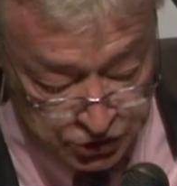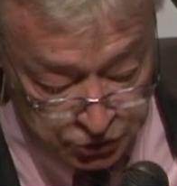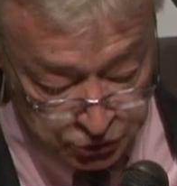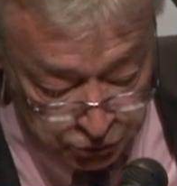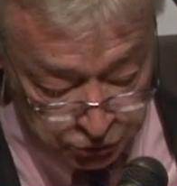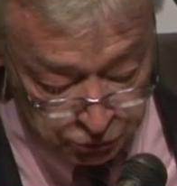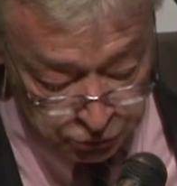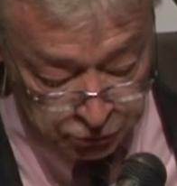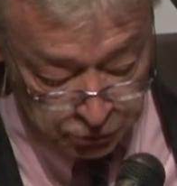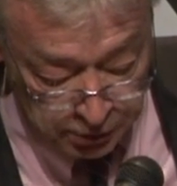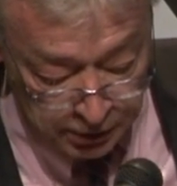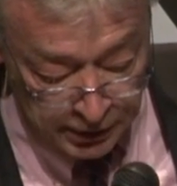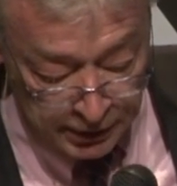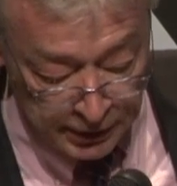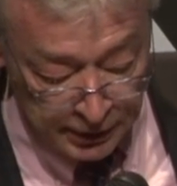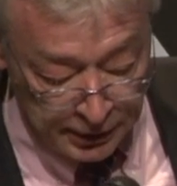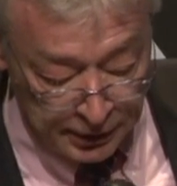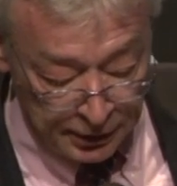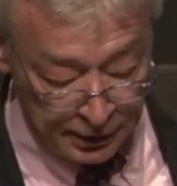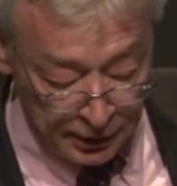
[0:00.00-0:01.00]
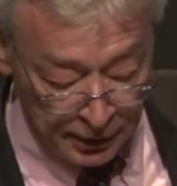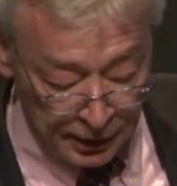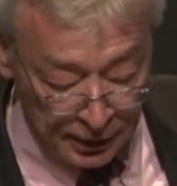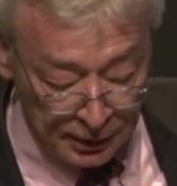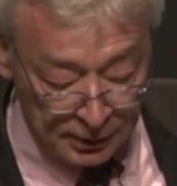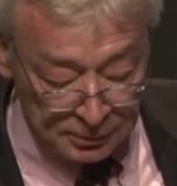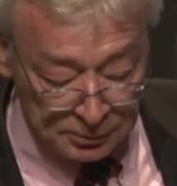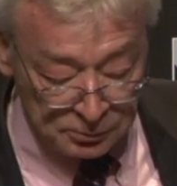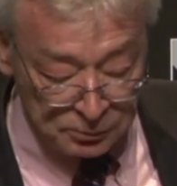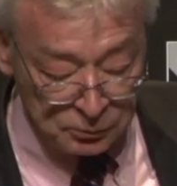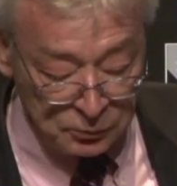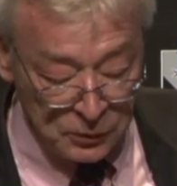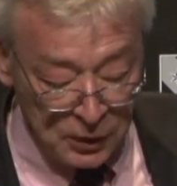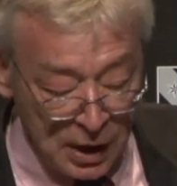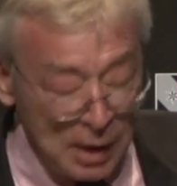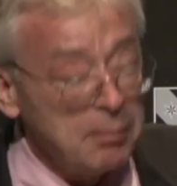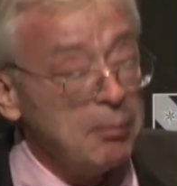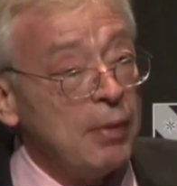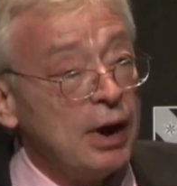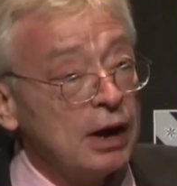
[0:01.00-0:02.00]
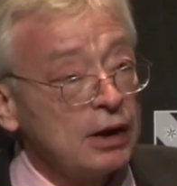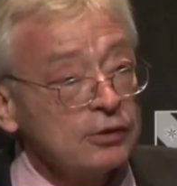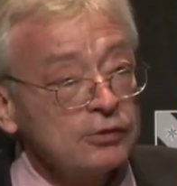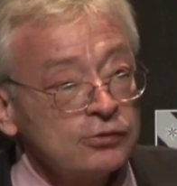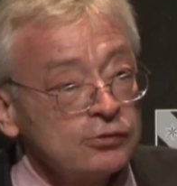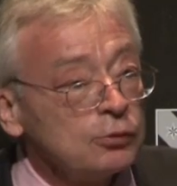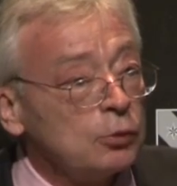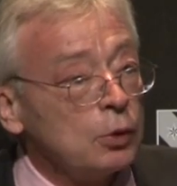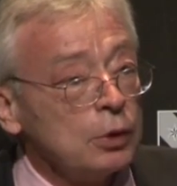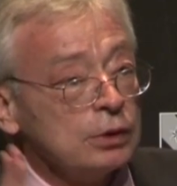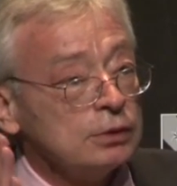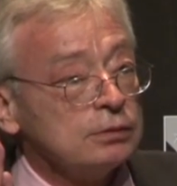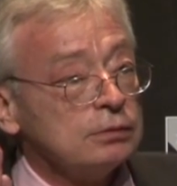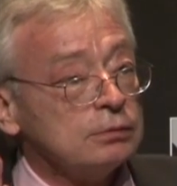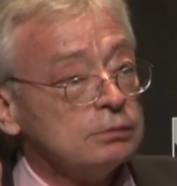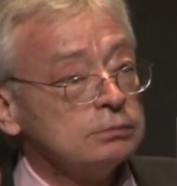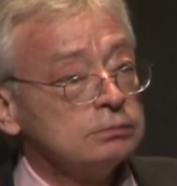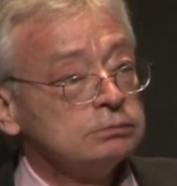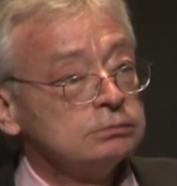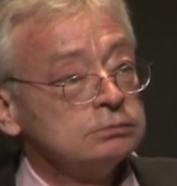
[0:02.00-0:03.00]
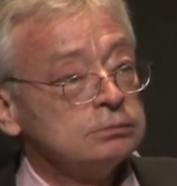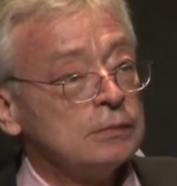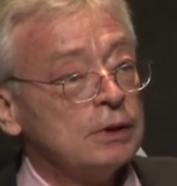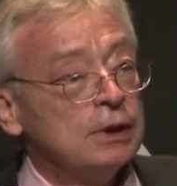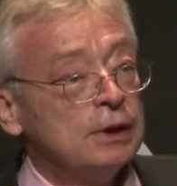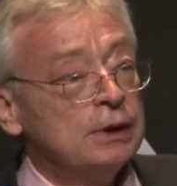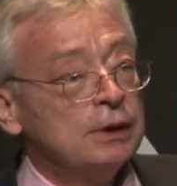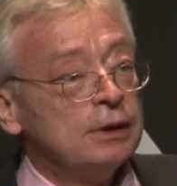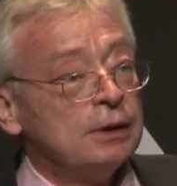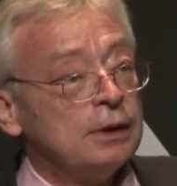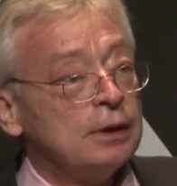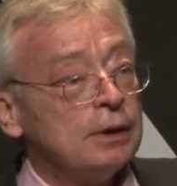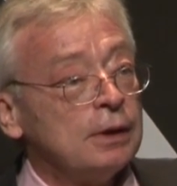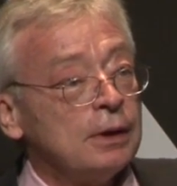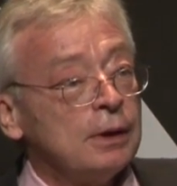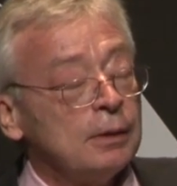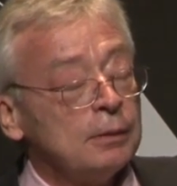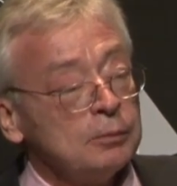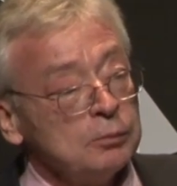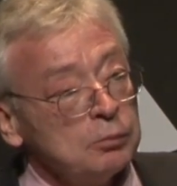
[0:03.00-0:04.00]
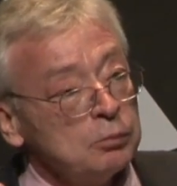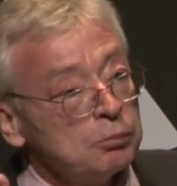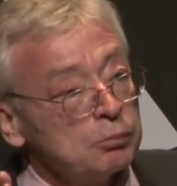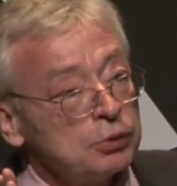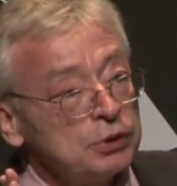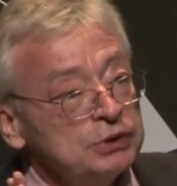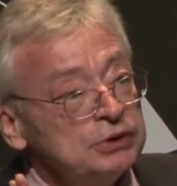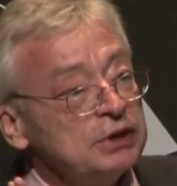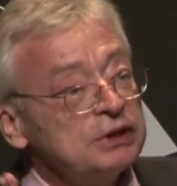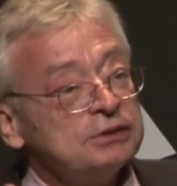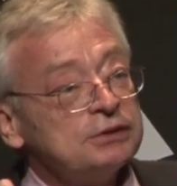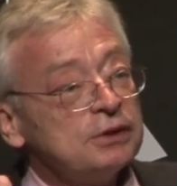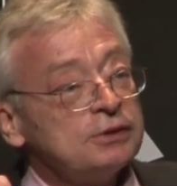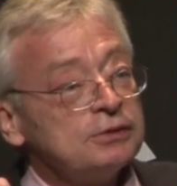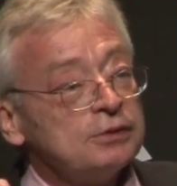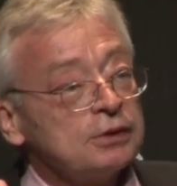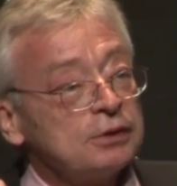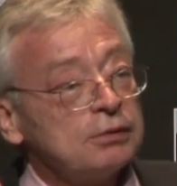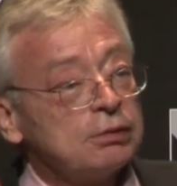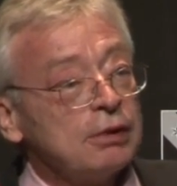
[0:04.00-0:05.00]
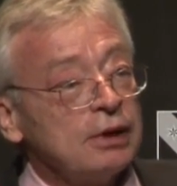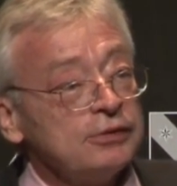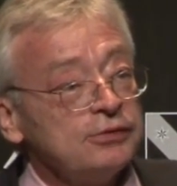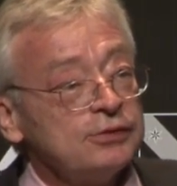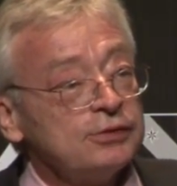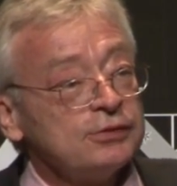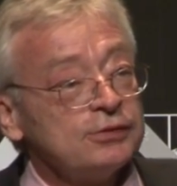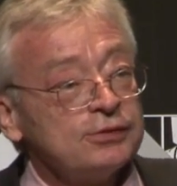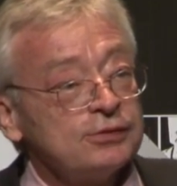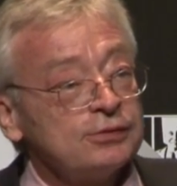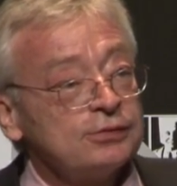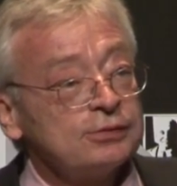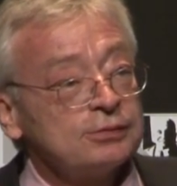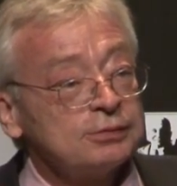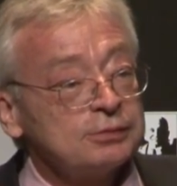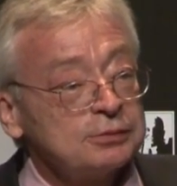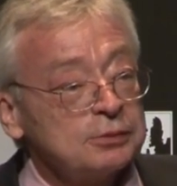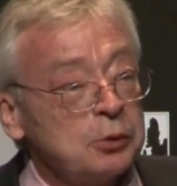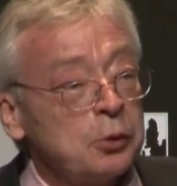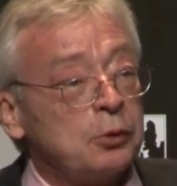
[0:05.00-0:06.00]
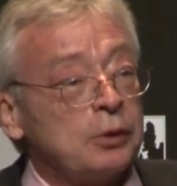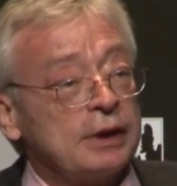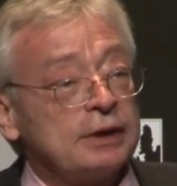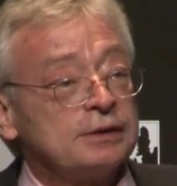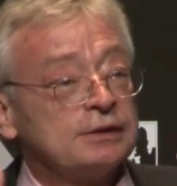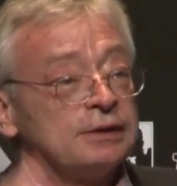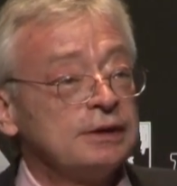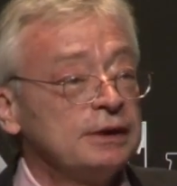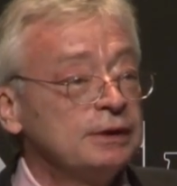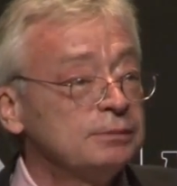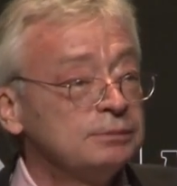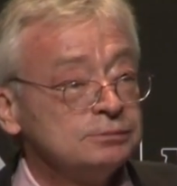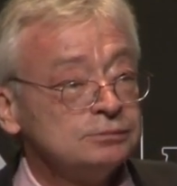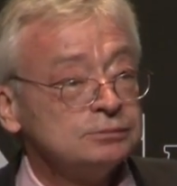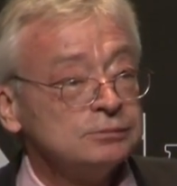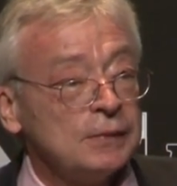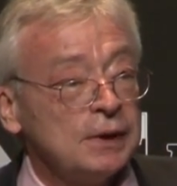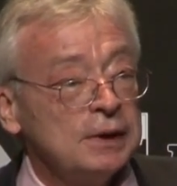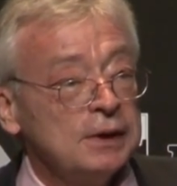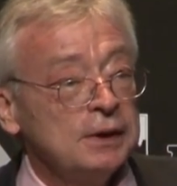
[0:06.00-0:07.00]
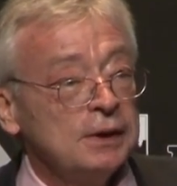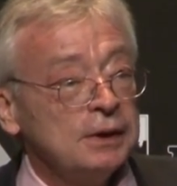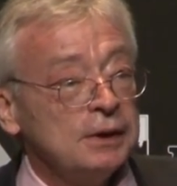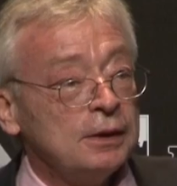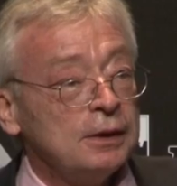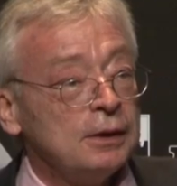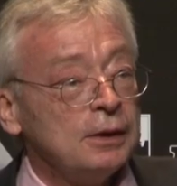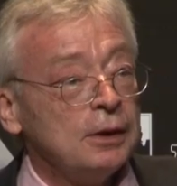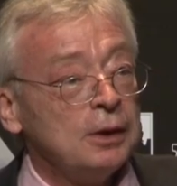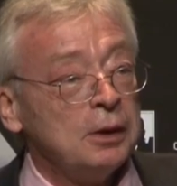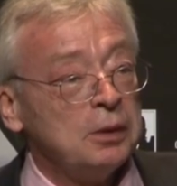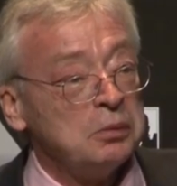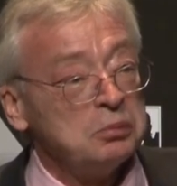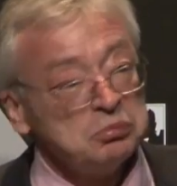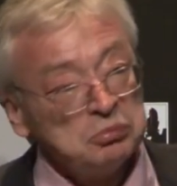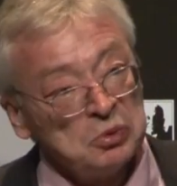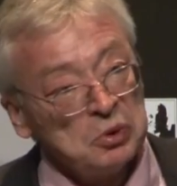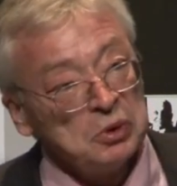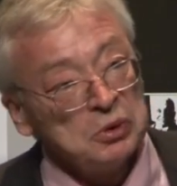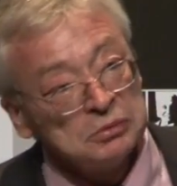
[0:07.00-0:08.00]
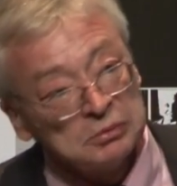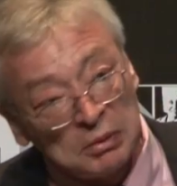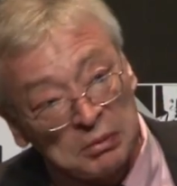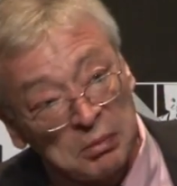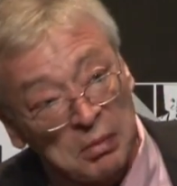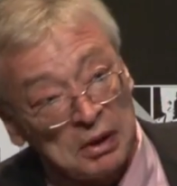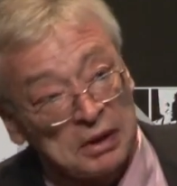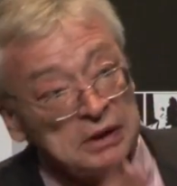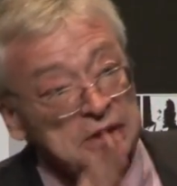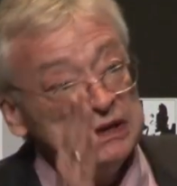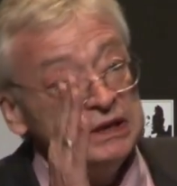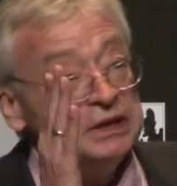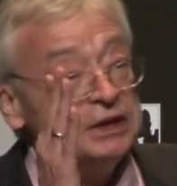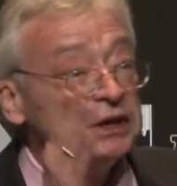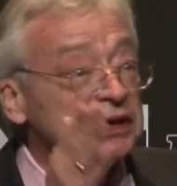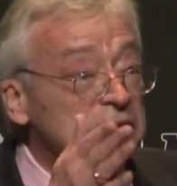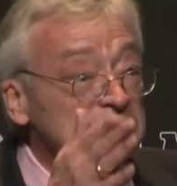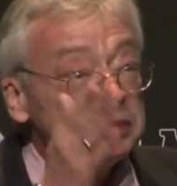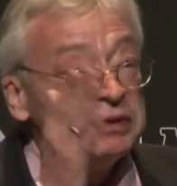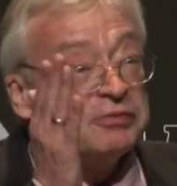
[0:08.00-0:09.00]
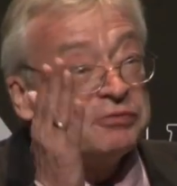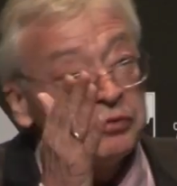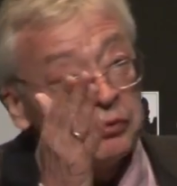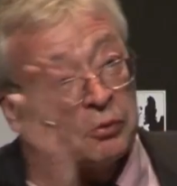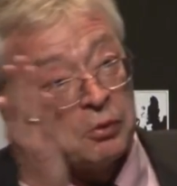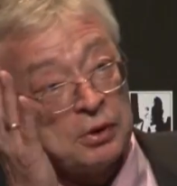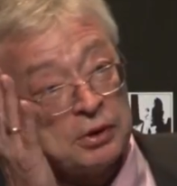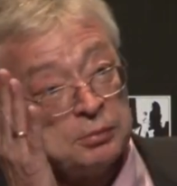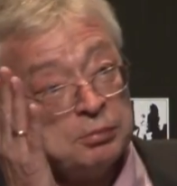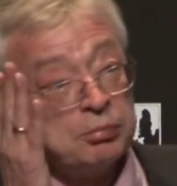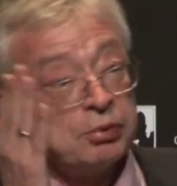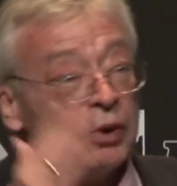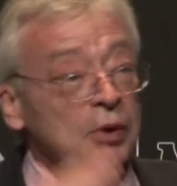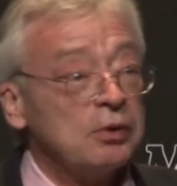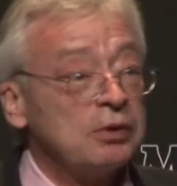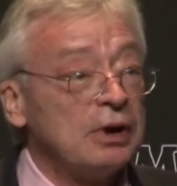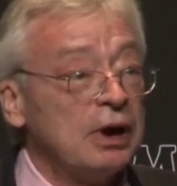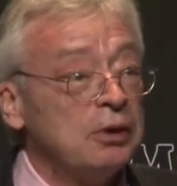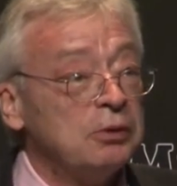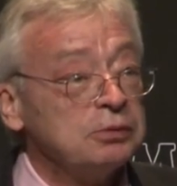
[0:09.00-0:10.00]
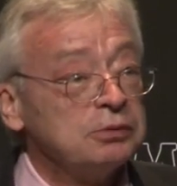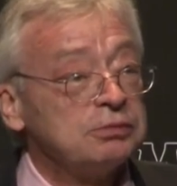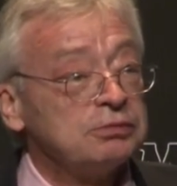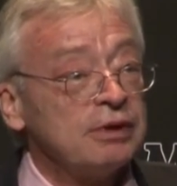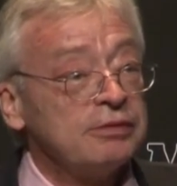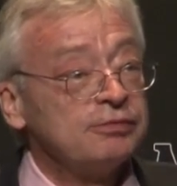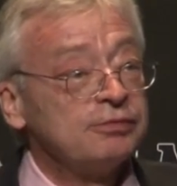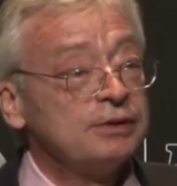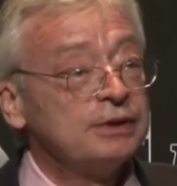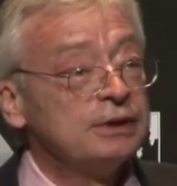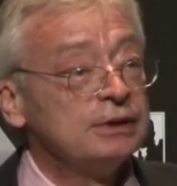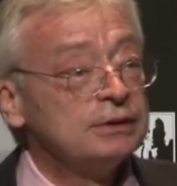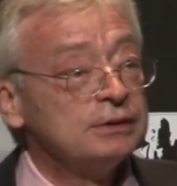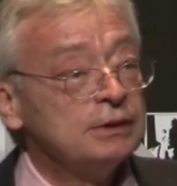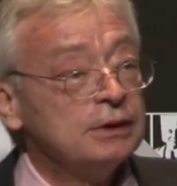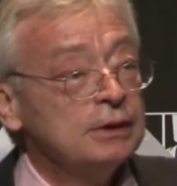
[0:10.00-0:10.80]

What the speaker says: two, Mark Thornton predicted the crisis correctly a year before it broke out, roughly.